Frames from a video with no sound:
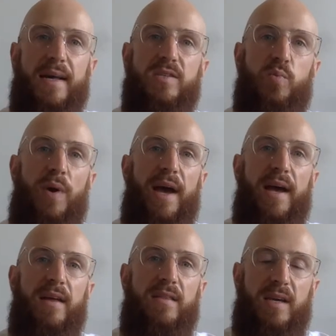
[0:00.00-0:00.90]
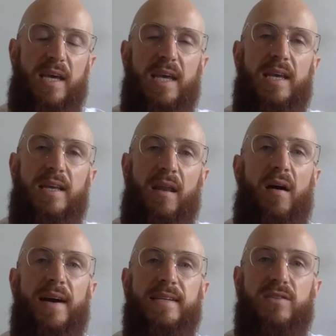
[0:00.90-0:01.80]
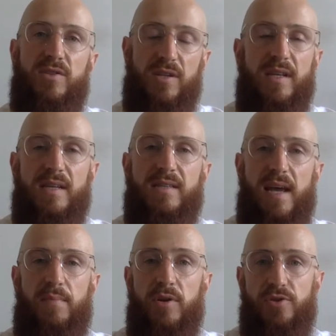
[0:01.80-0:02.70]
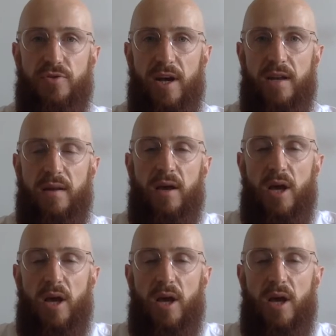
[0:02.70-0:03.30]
is where the key lies to the contentment train.